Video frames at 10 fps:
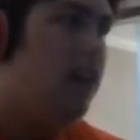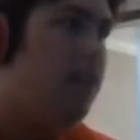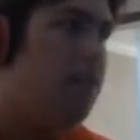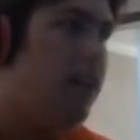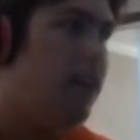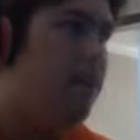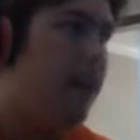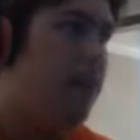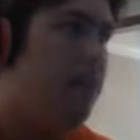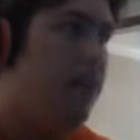Better in
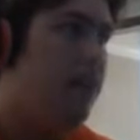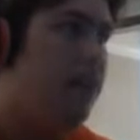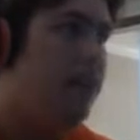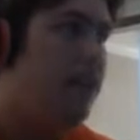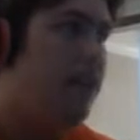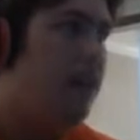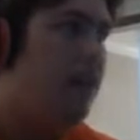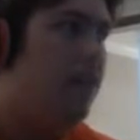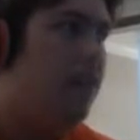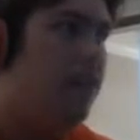my opinion,
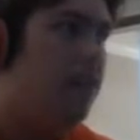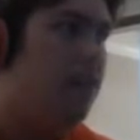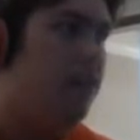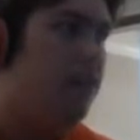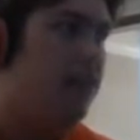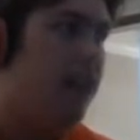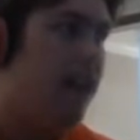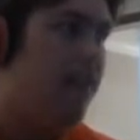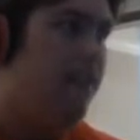because it'll just do that.